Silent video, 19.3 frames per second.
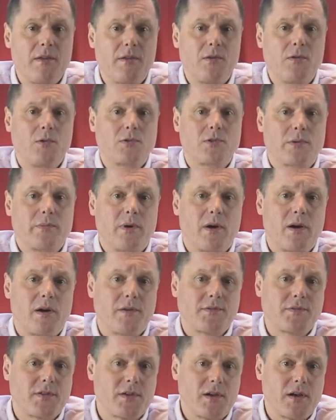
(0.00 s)
the autumn
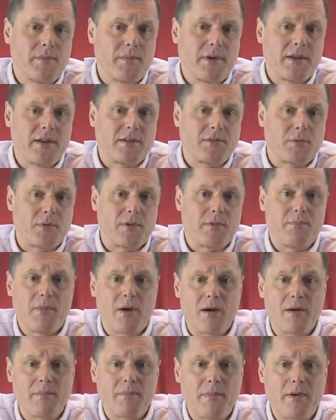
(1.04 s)
half term is with
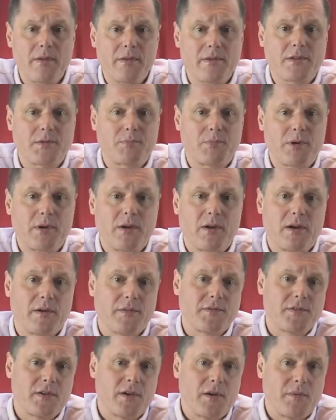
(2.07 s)
mum, the spring
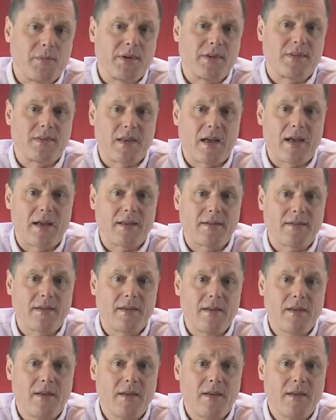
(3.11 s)
half term with dad,